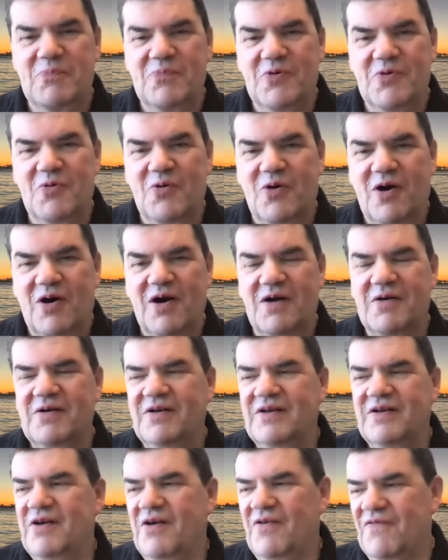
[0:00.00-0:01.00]
who
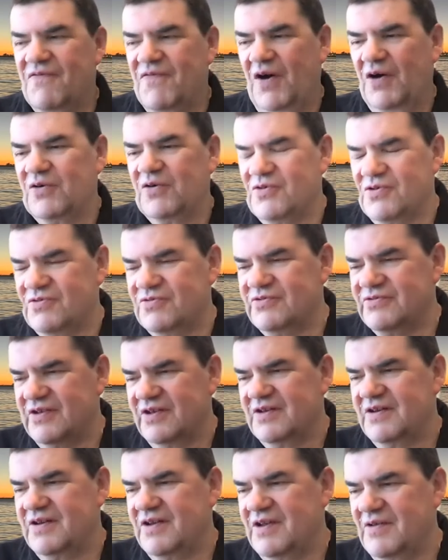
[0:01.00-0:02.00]
are founders
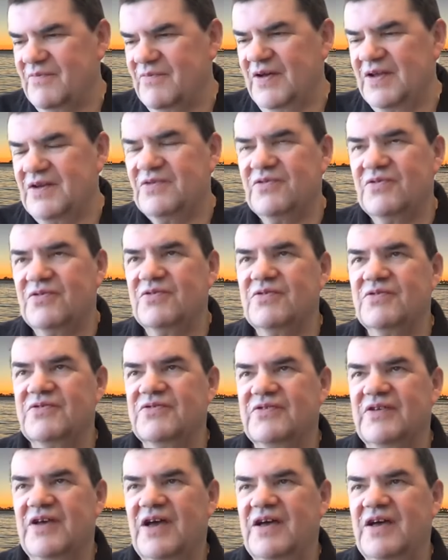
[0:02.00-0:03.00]
and
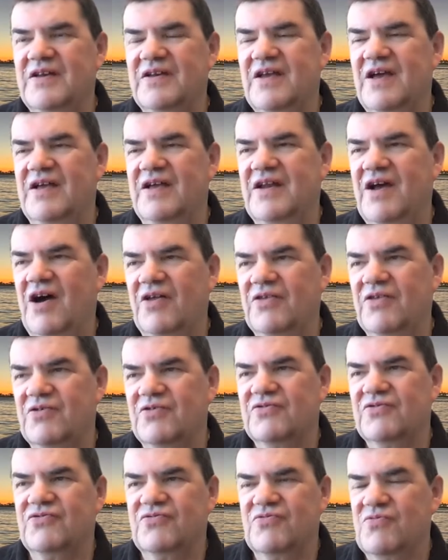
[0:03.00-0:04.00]
inventors and and
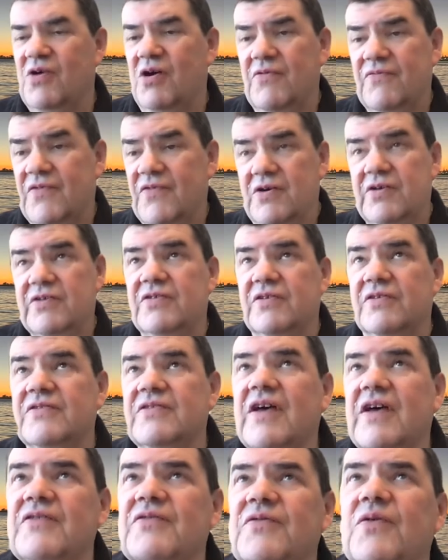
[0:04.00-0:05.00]
others who are very
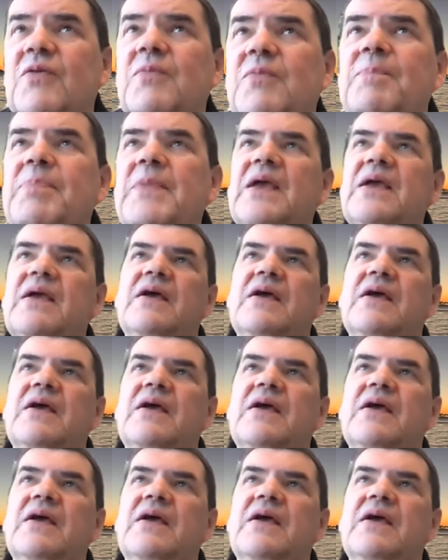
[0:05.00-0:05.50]
successful.